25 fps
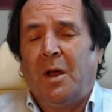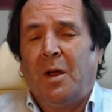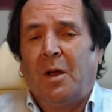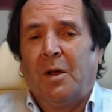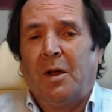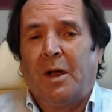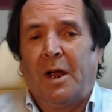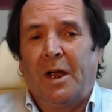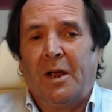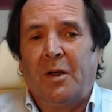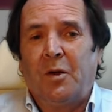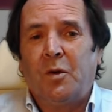
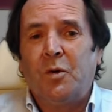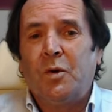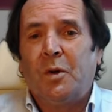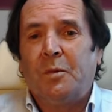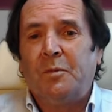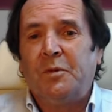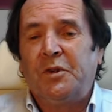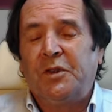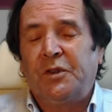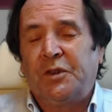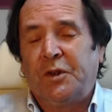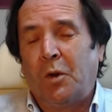who
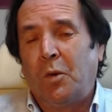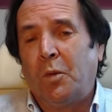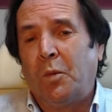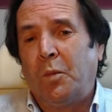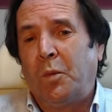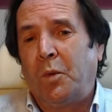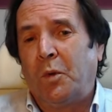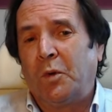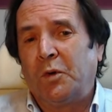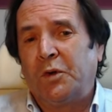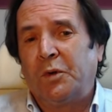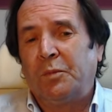it's still
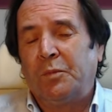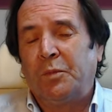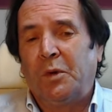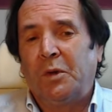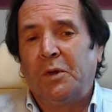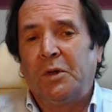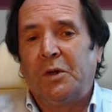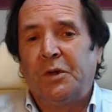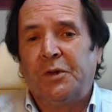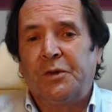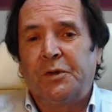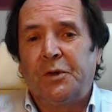
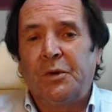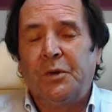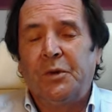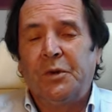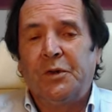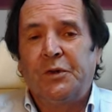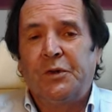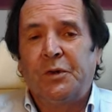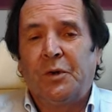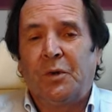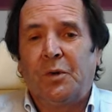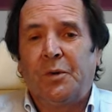possible to do
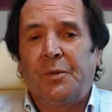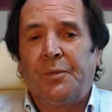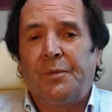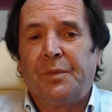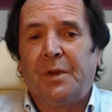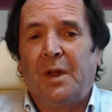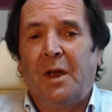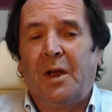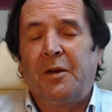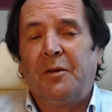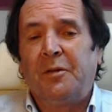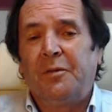so.
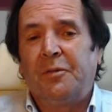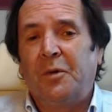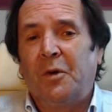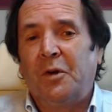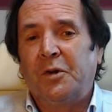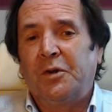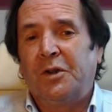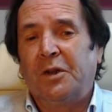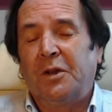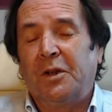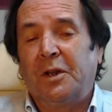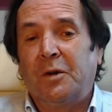
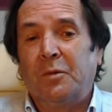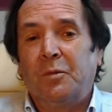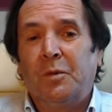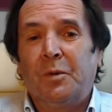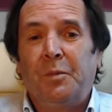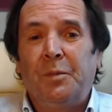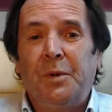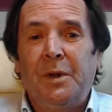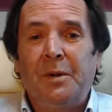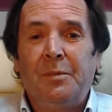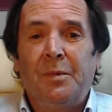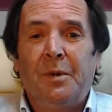Unfortunately,
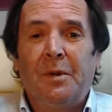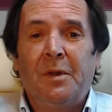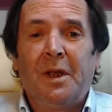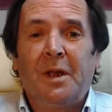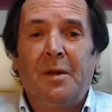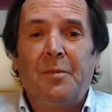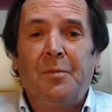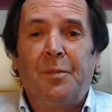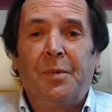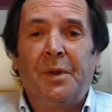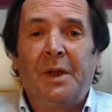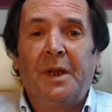with people
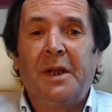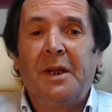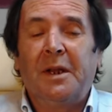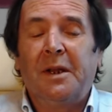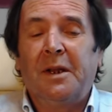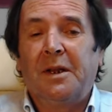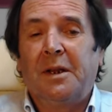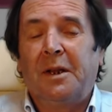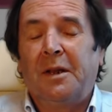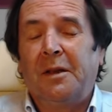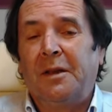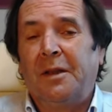like
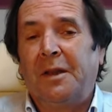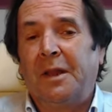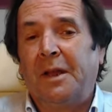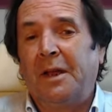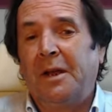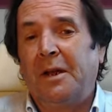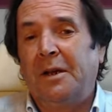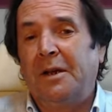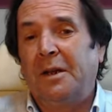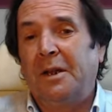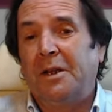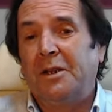Blinken in
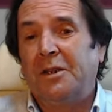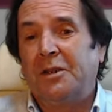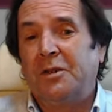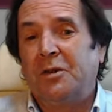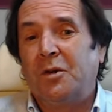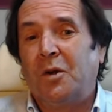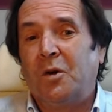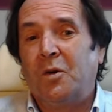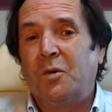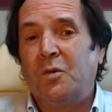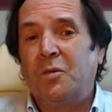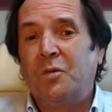there, it's
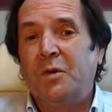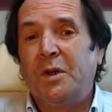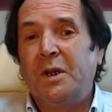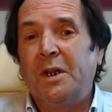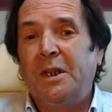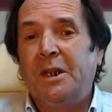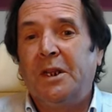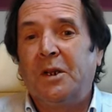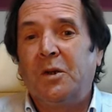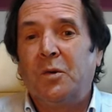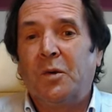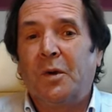not
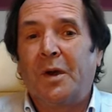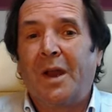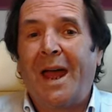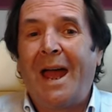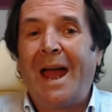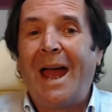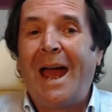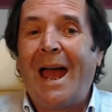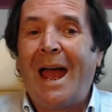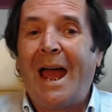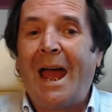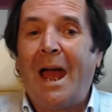really going to
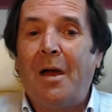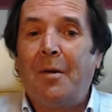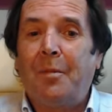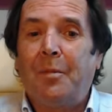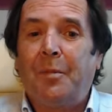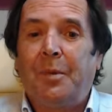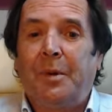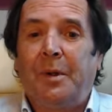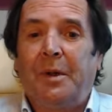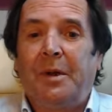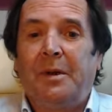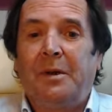
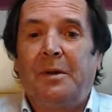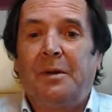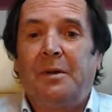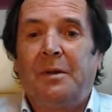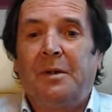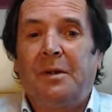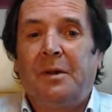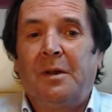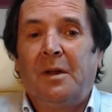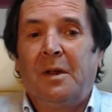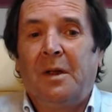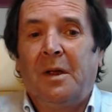happen.
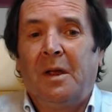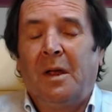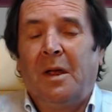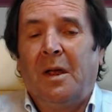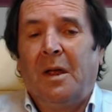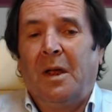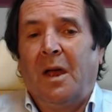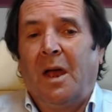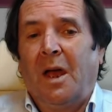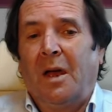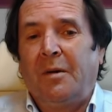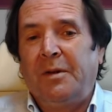
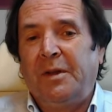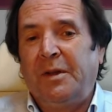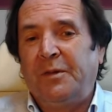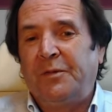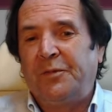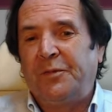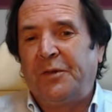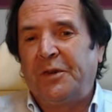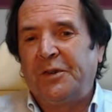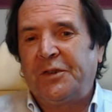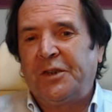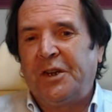I mean,
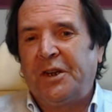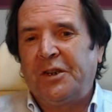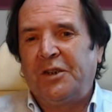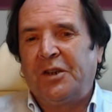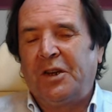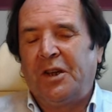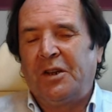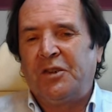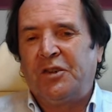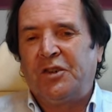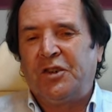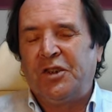for such
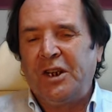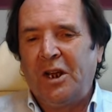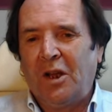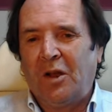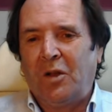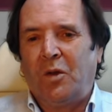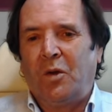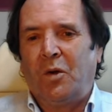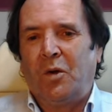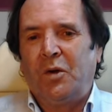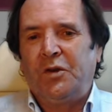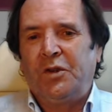a
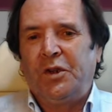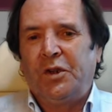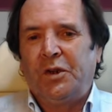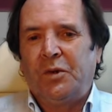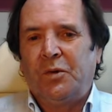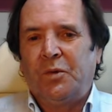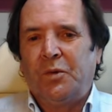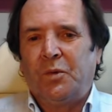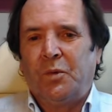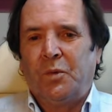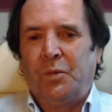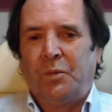
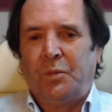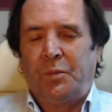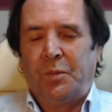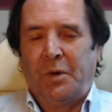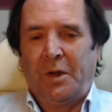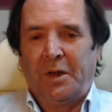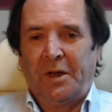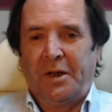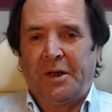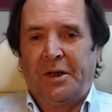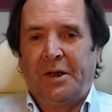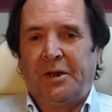geological
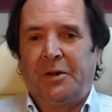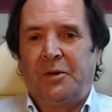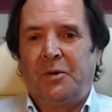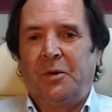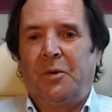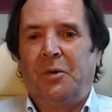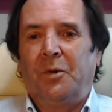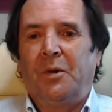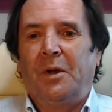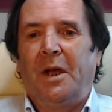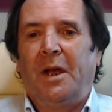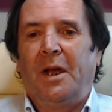
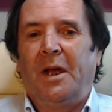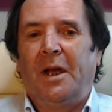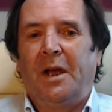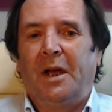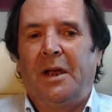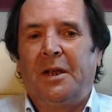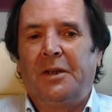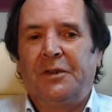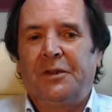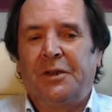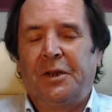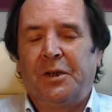political
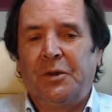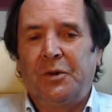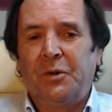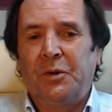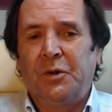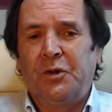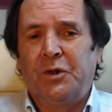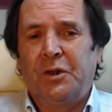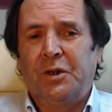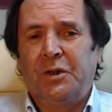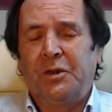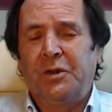
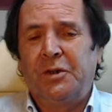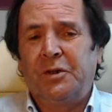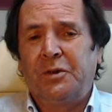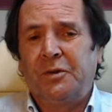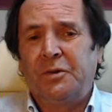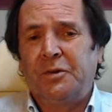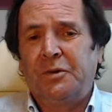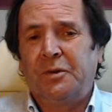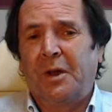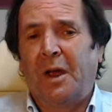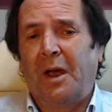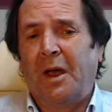solution
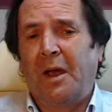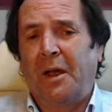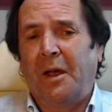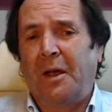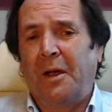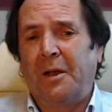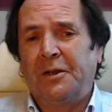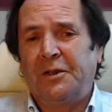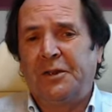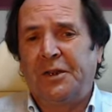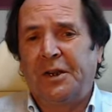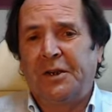to
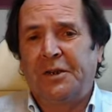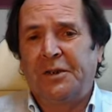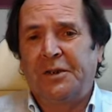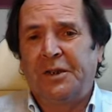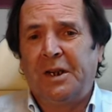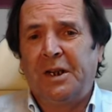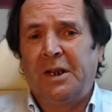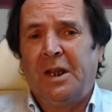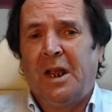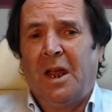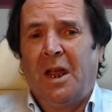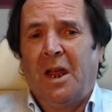
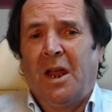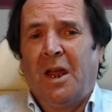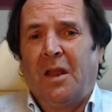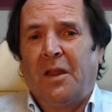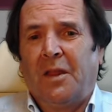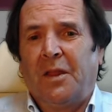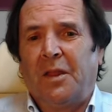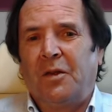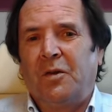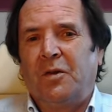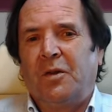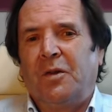succeed,
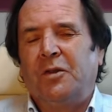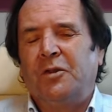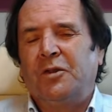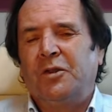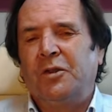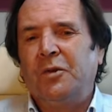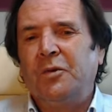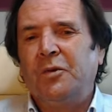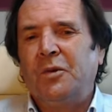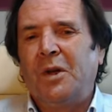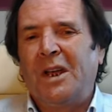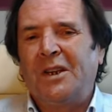the
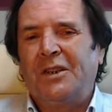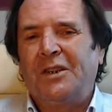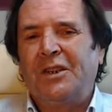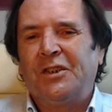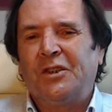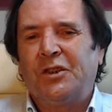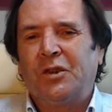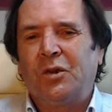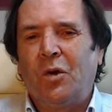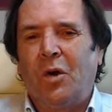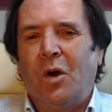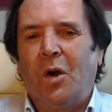US
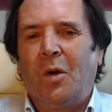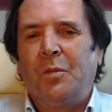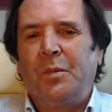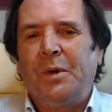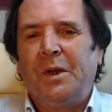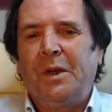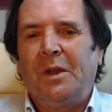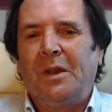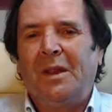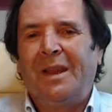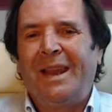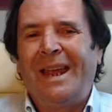has got to
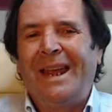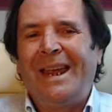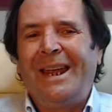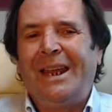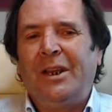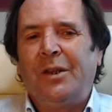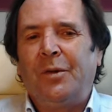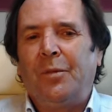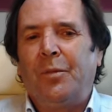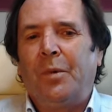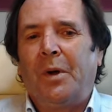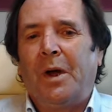be
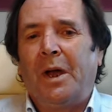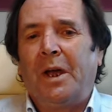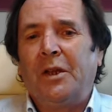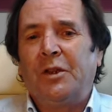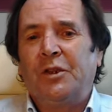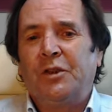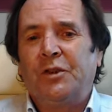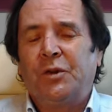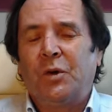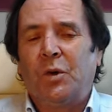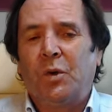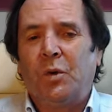led by
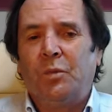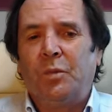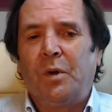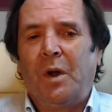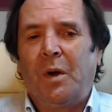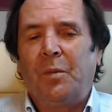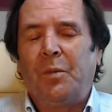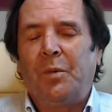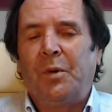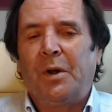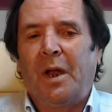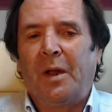
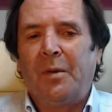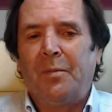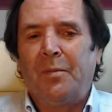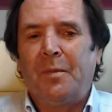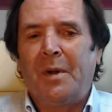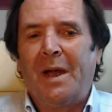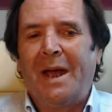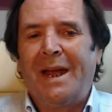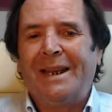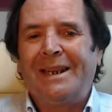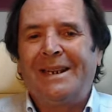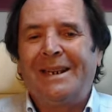sober,
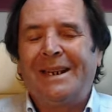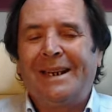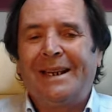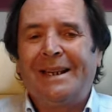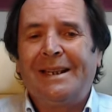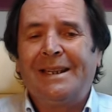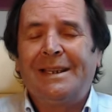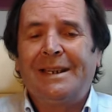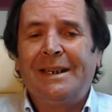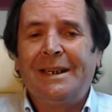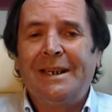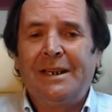
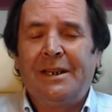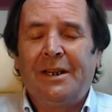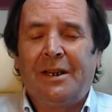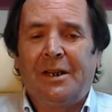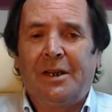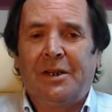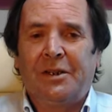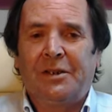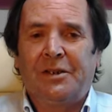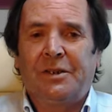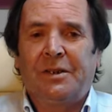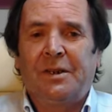pragmatic
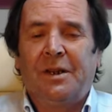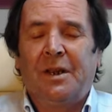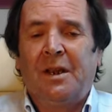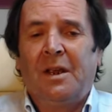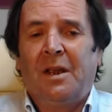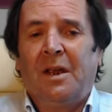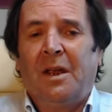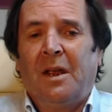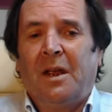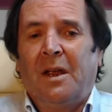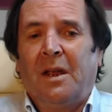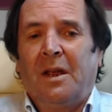leaders.
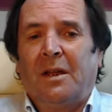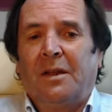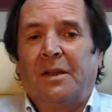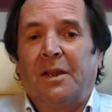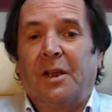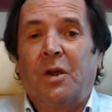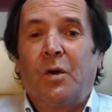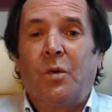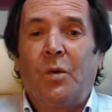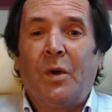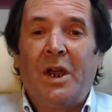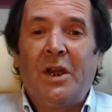The
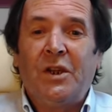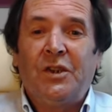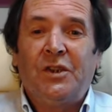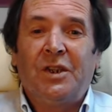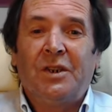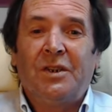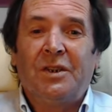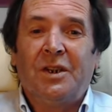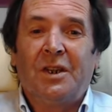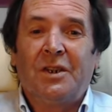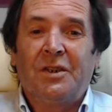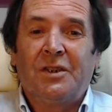
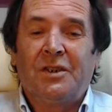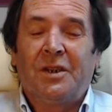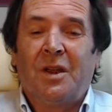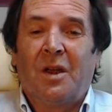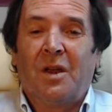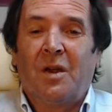question is,